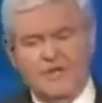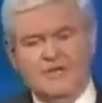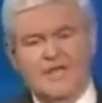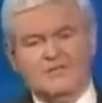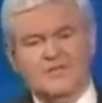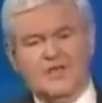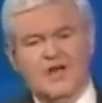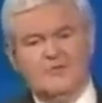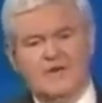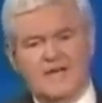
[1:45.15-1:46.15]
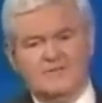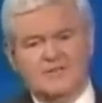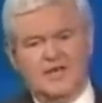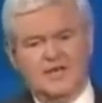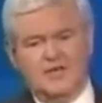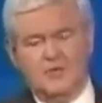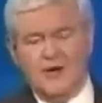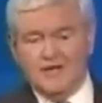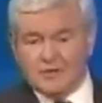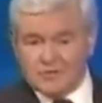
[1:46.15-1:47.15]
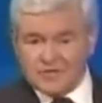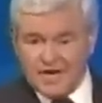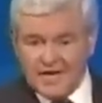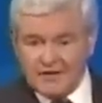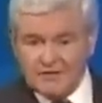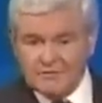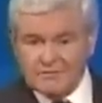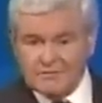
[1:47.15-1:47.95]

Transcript: It gets the government out of telling you when to retire.